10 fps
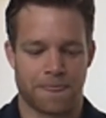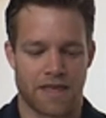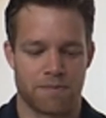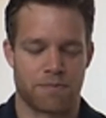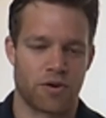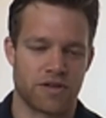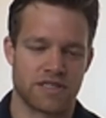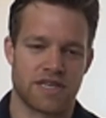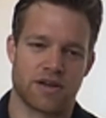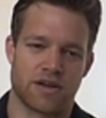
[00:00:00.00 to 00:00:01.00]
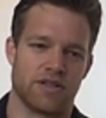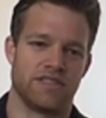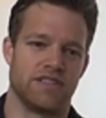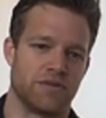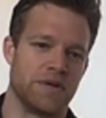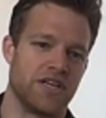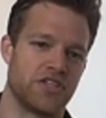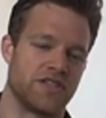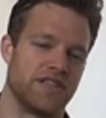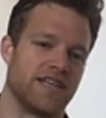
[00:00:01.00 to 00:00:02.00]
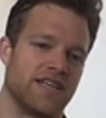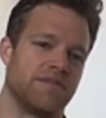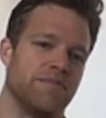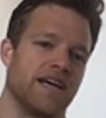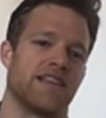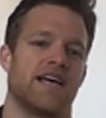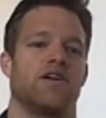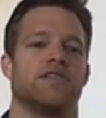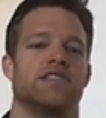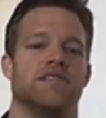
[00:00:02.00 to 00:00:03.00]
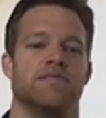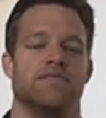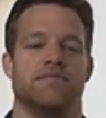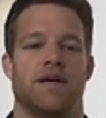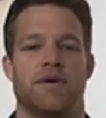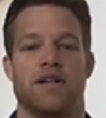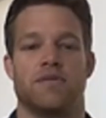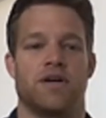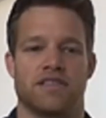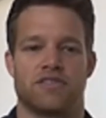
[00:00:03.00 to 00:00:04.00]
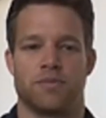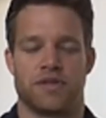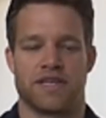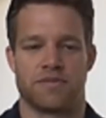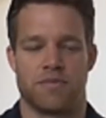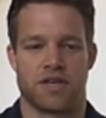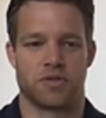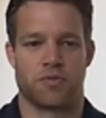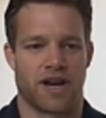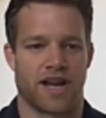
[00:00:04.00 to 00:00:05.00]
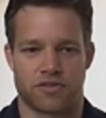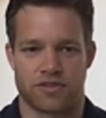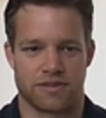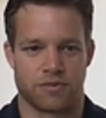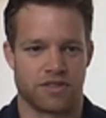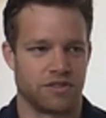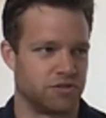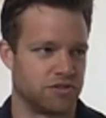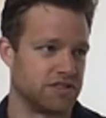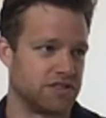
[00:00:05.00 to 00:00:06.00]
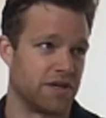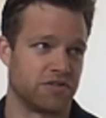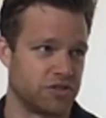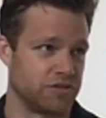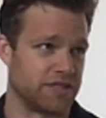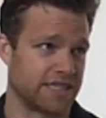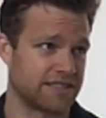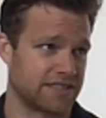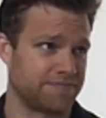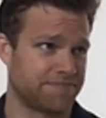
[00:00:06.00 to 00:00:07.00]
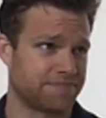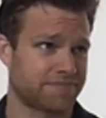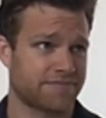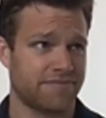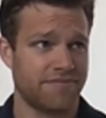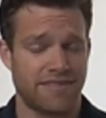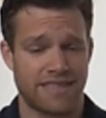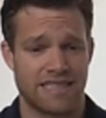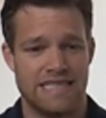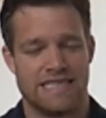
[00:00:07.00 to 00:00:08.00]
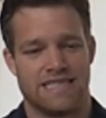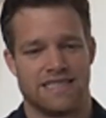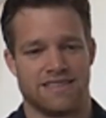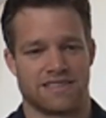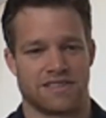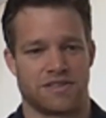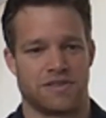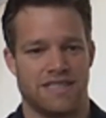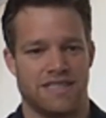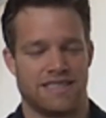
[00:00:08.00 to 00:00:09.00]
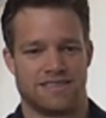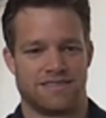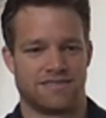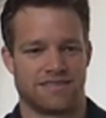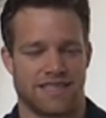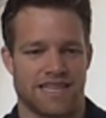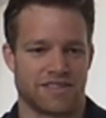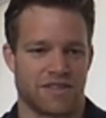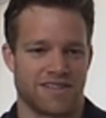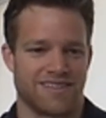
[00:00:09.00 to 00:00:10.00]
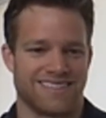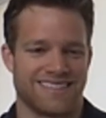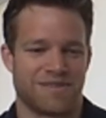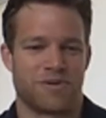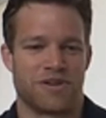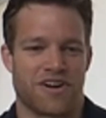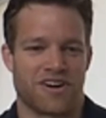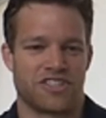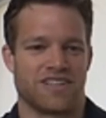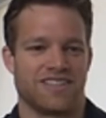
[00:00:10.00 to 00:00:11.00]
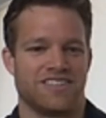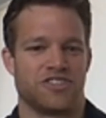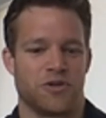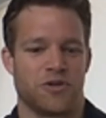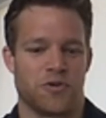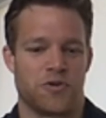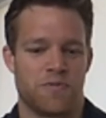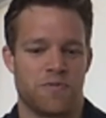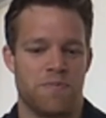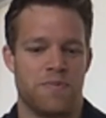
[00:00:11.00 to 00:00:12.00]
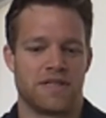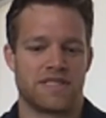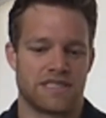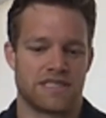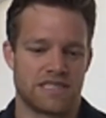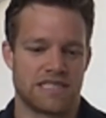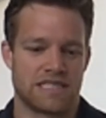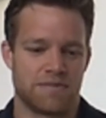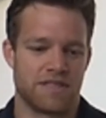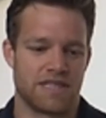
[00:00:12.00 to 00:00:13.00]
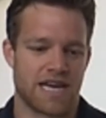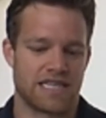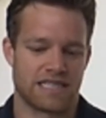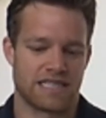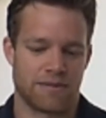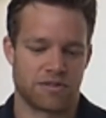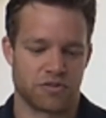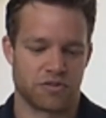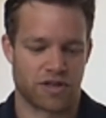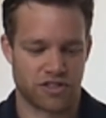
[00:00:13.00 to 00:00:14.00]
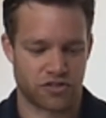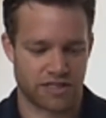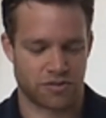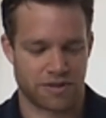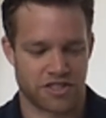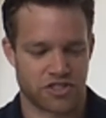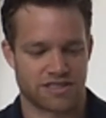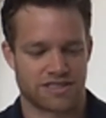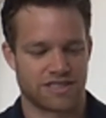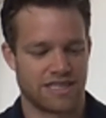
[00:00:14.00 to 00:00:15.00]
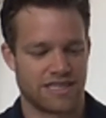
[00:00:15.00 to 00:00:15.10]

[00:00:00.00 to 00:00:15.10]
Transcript: important high quality information that may allow the M L model to predict much more accurately what a user is about to do next. And so that's a that's a pretty hard challenge, to build a system that is able to run transformations